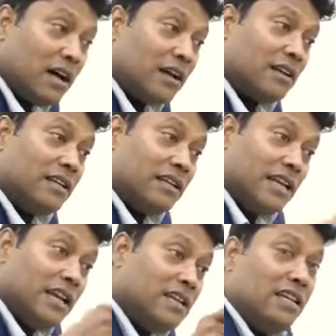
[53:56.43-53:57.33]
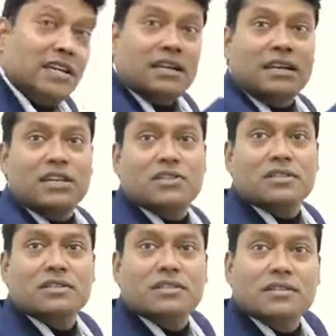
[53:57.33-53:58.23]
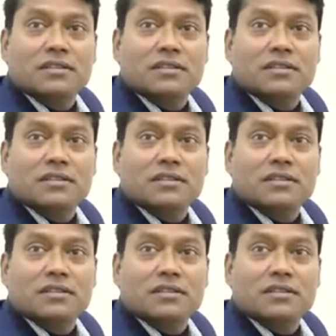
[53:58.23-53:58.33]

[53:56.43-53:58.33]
are in any conditions,